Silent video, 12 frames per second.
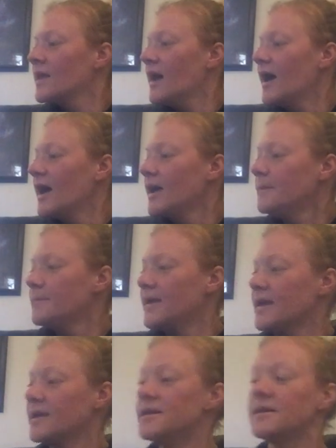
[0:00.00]
I
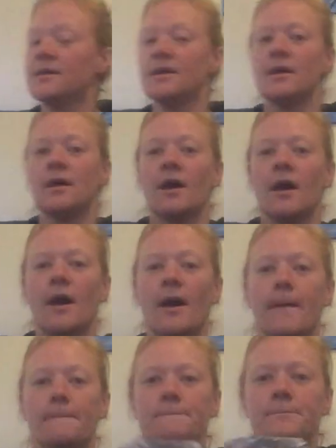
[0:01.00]
made
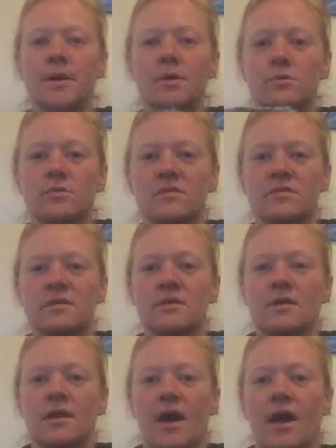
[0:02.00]
a boat
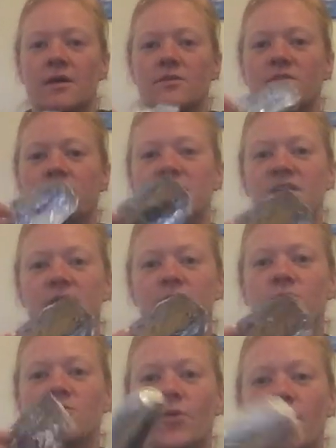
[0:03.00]
out of some
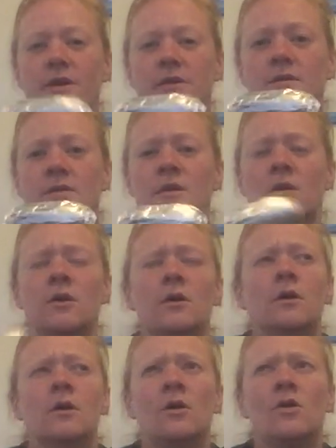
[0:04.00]
tin foil.
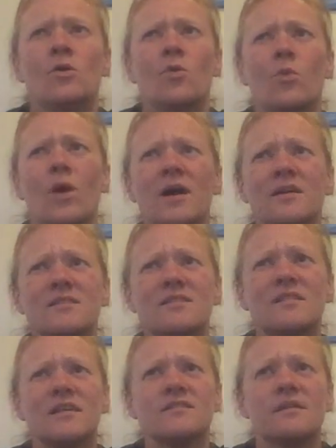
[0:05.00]
What
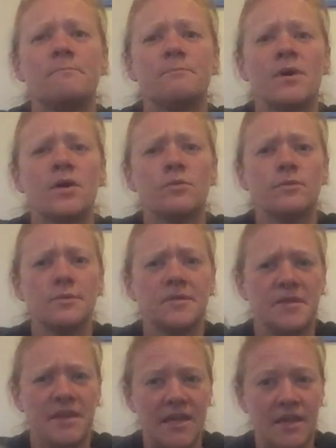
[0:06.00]
does a boat
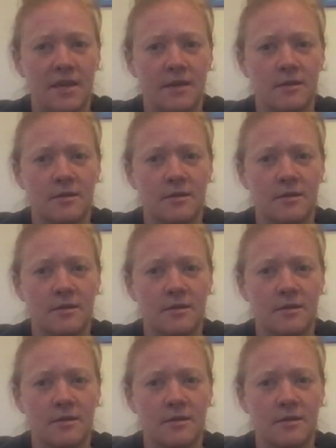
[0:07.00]
need?